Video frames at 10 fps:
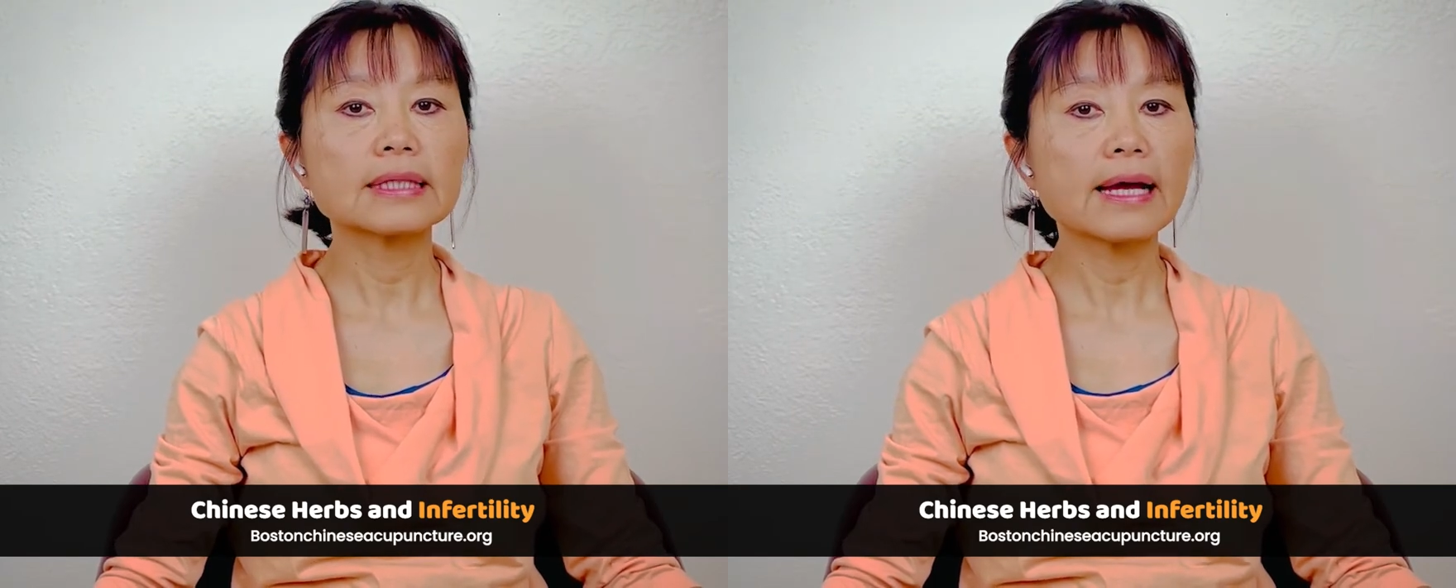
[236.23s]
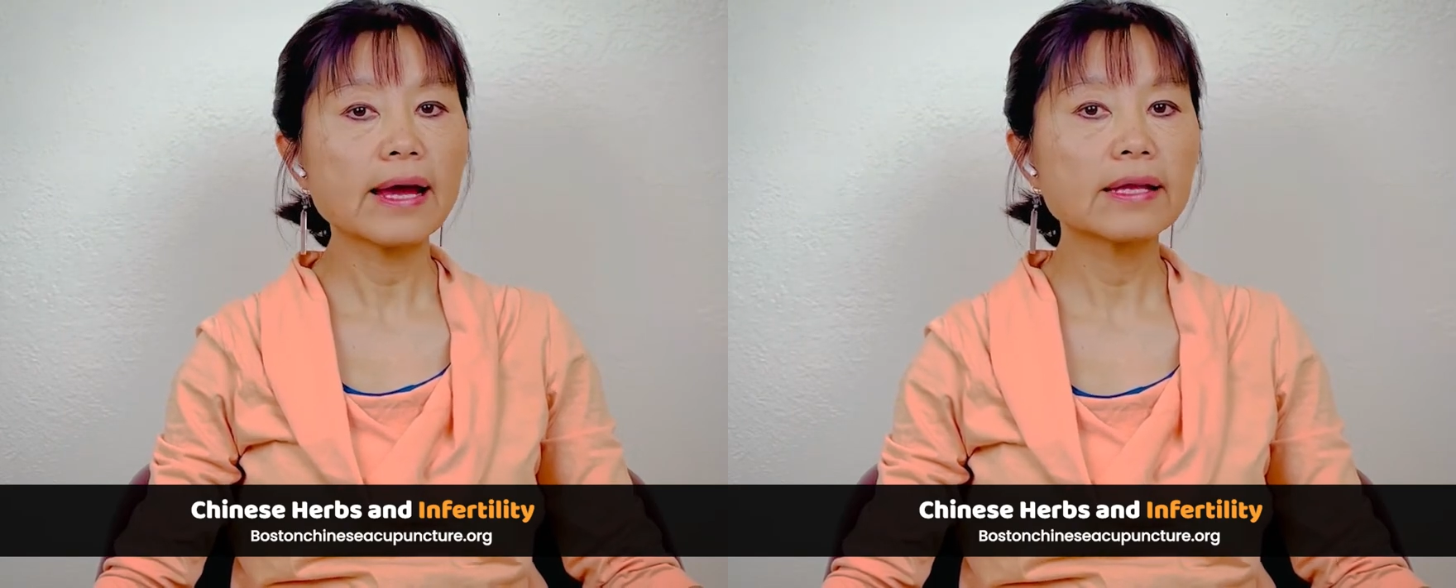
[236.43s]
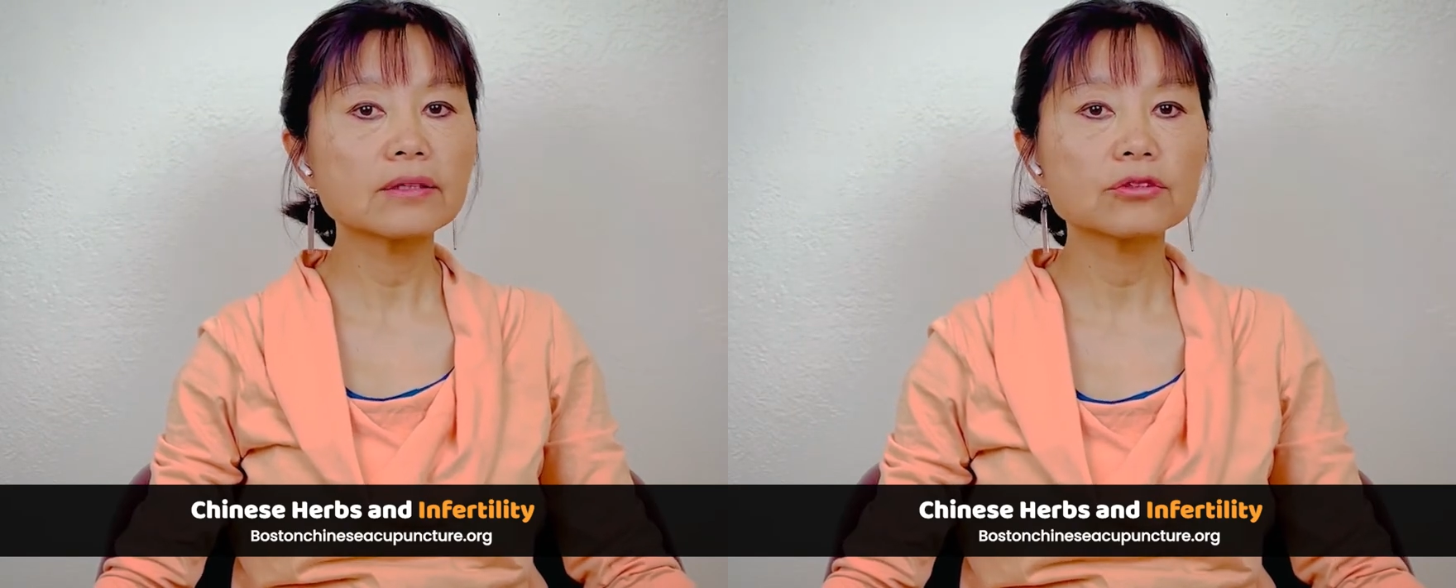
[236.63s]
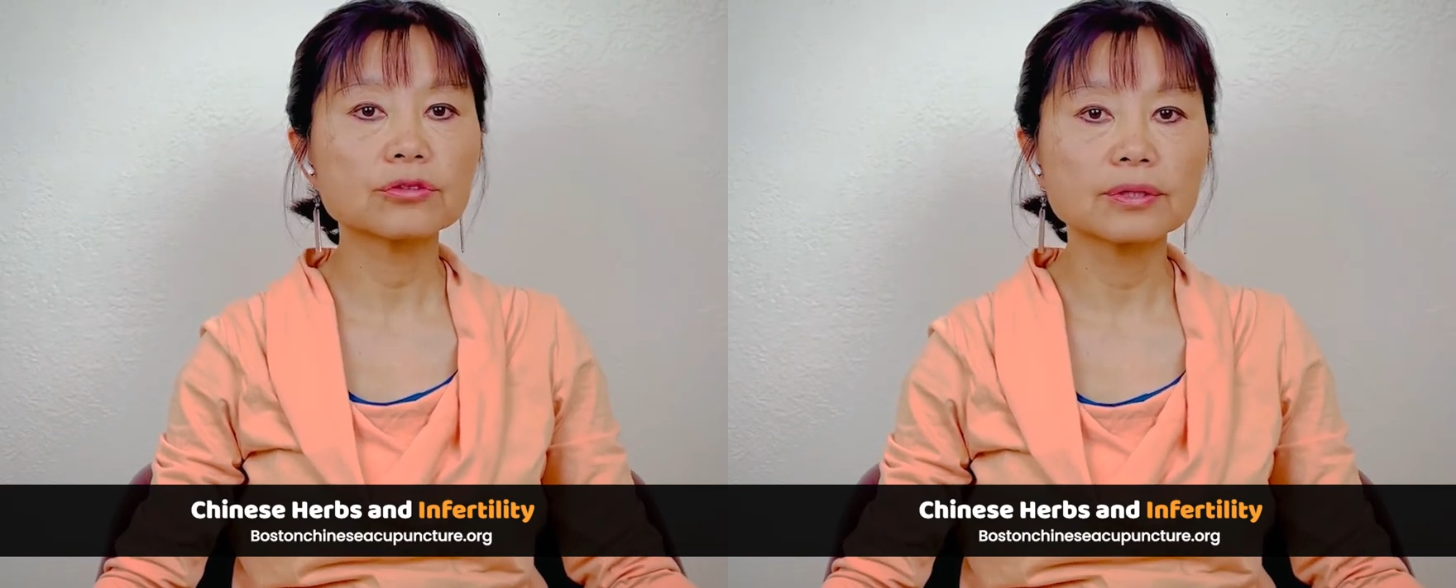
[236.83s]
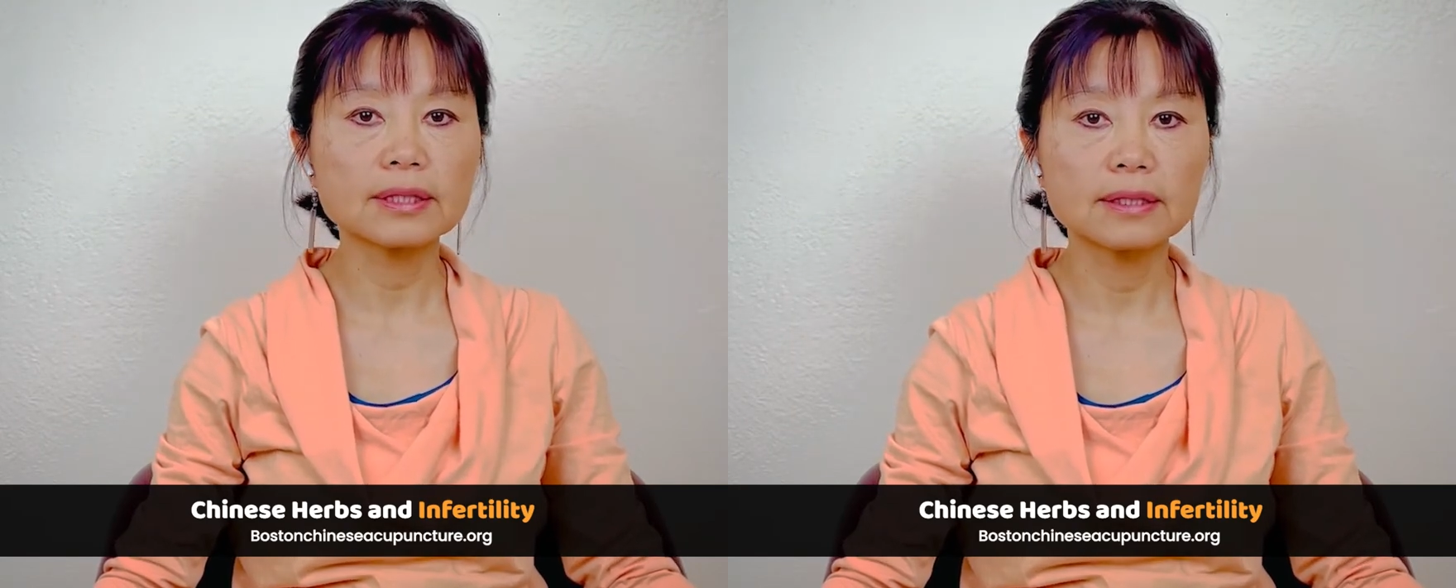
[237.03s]
10
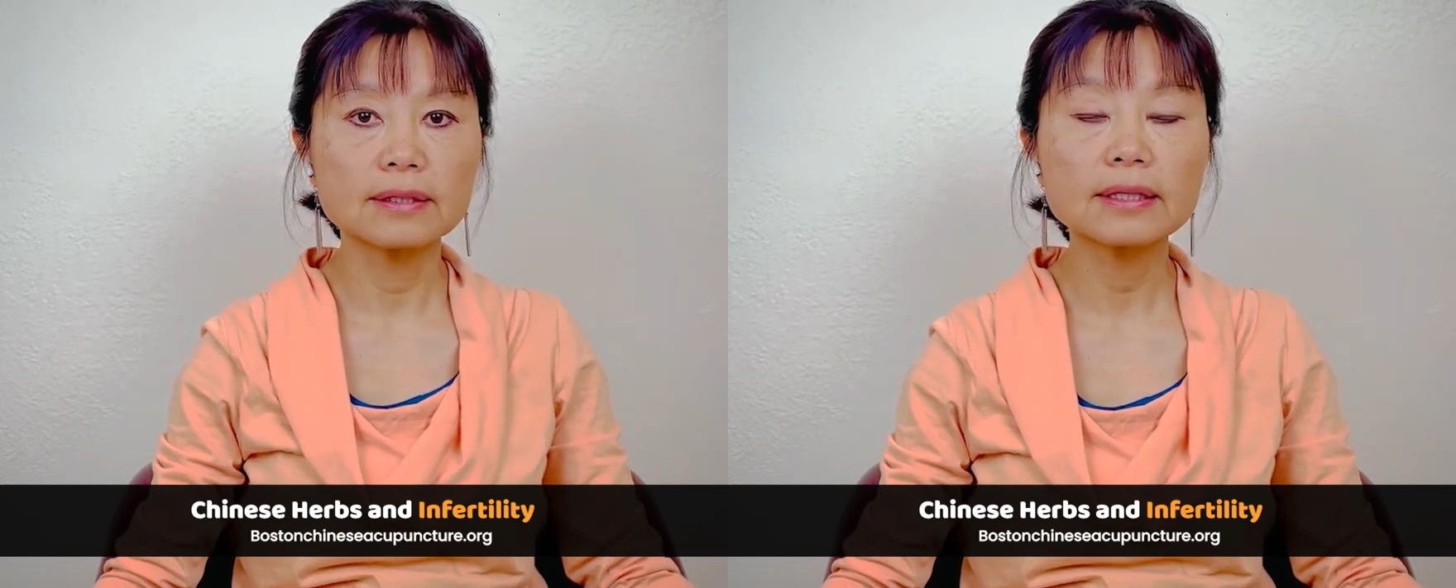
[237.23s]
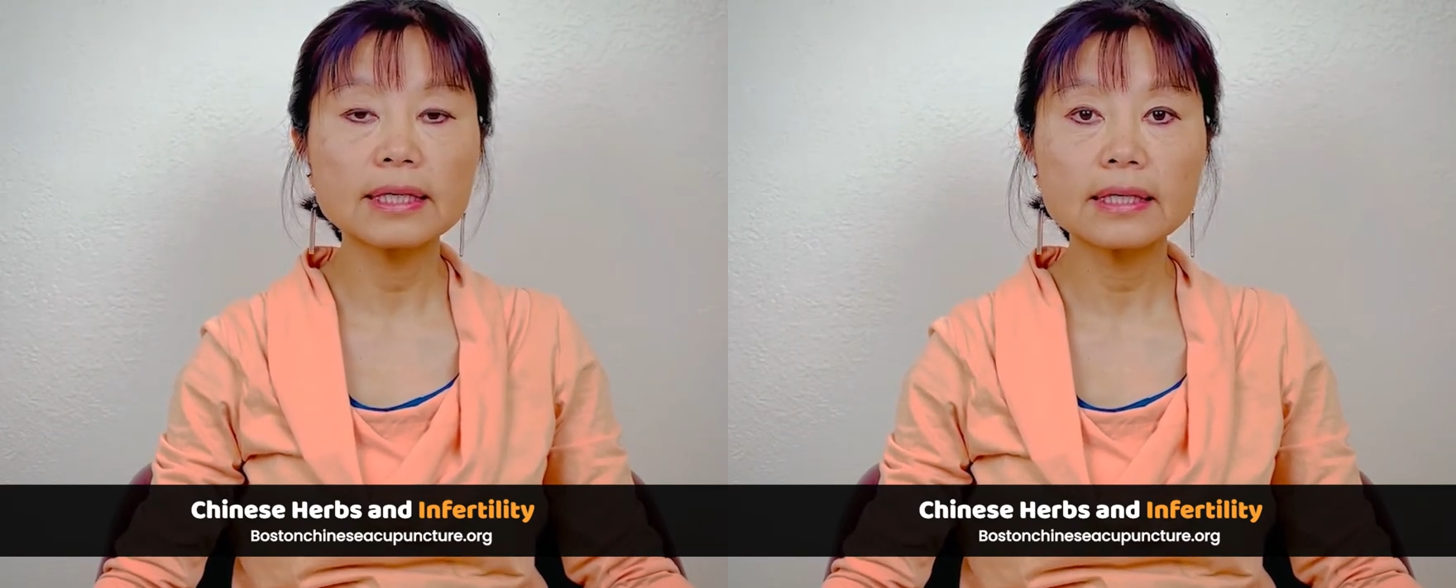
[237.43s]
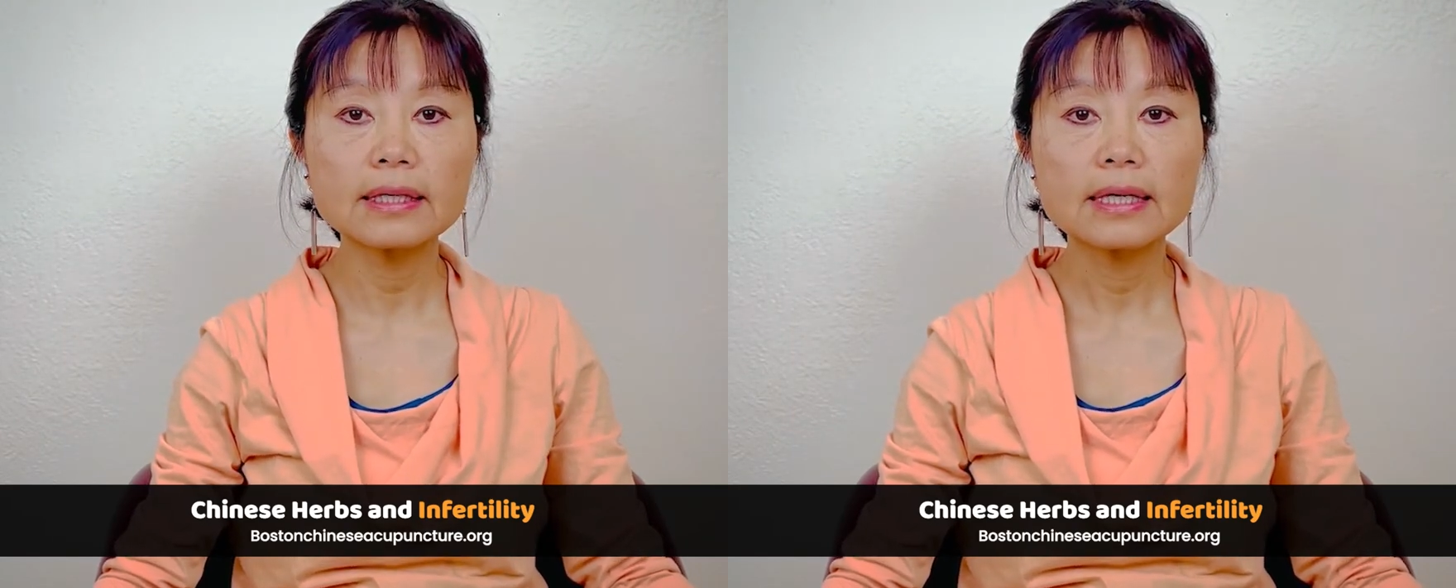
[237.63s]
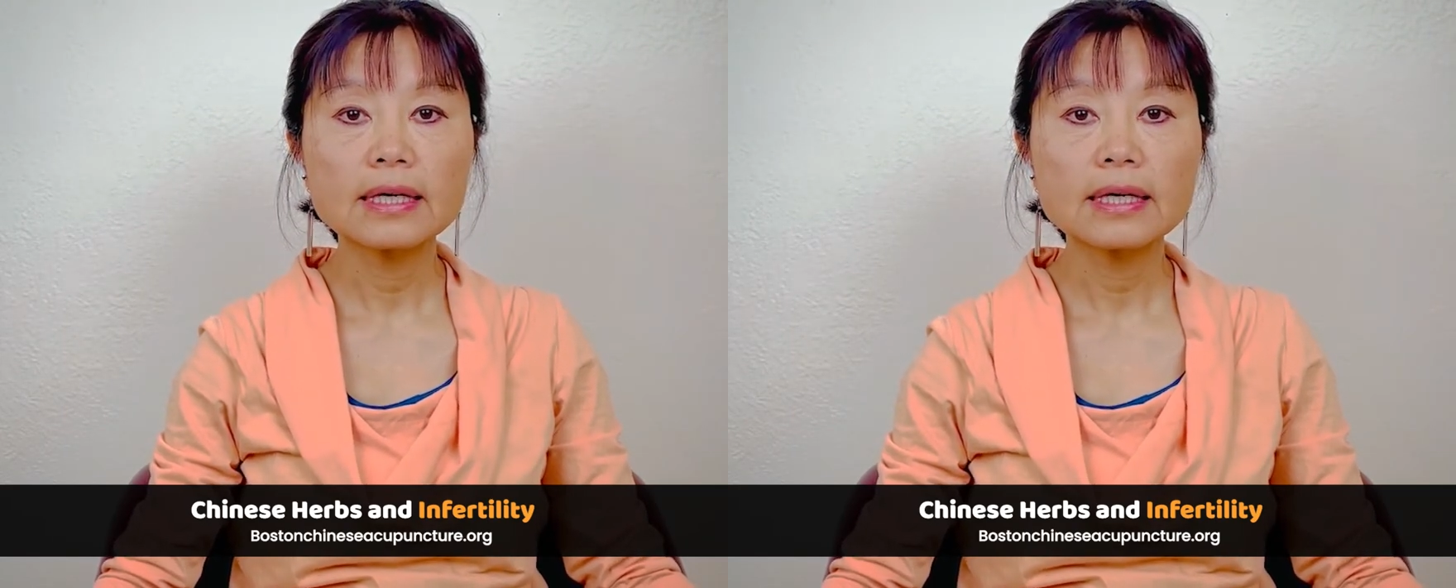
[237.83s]
to 30